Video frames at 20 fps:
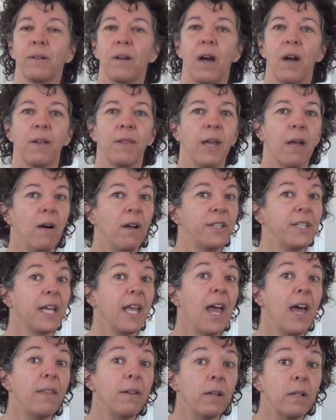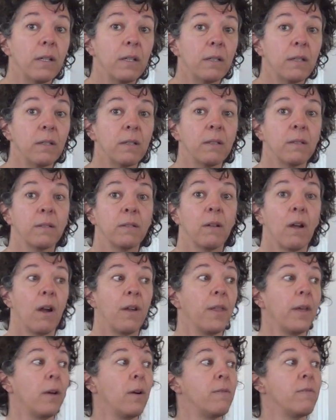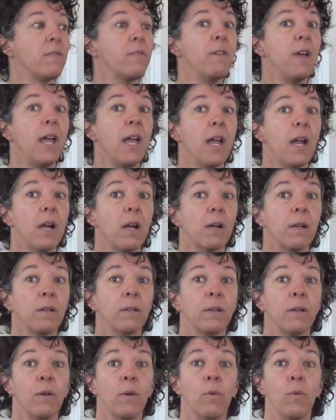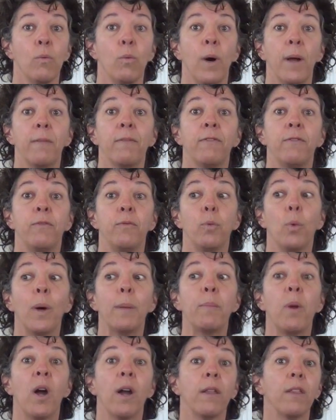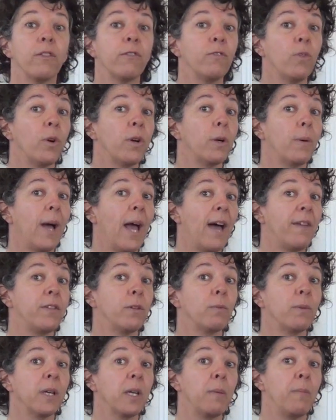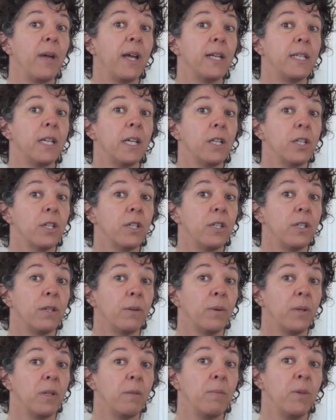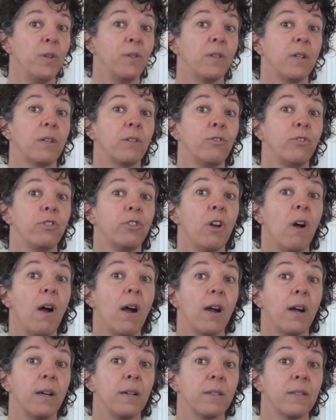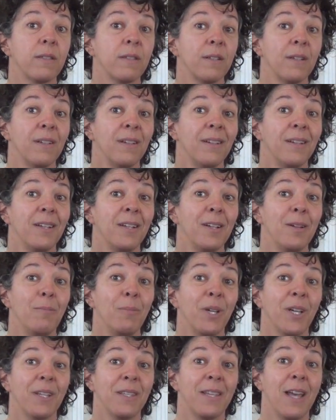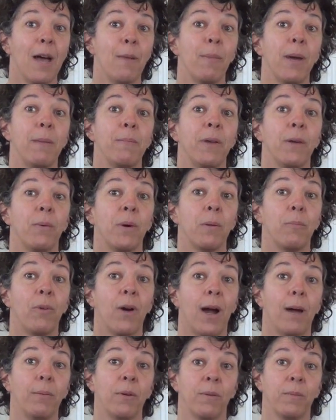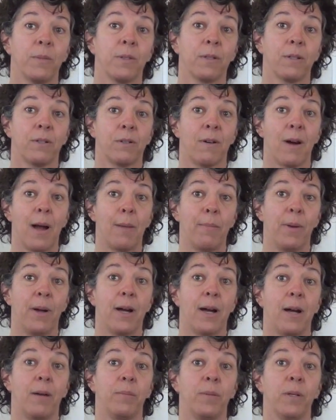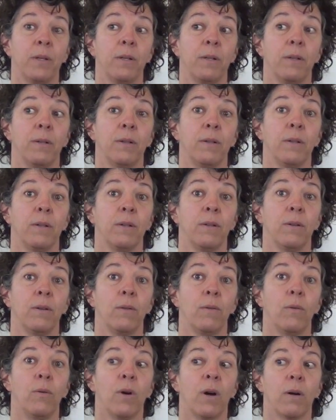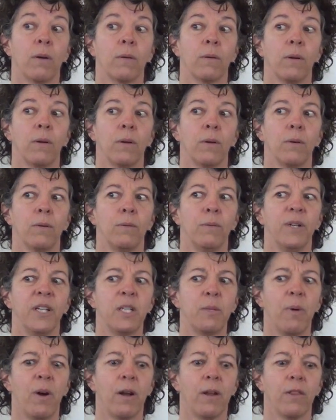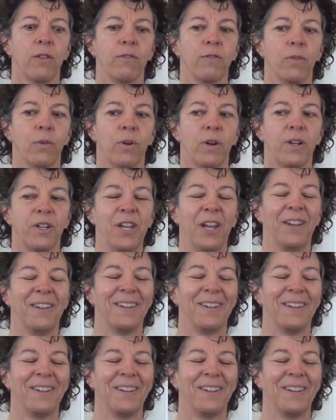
Are they all together? Are they over there? What part of the floor do I have to really pay attention to when the music starts? Because that might be where problems crop up. Or which part of the floor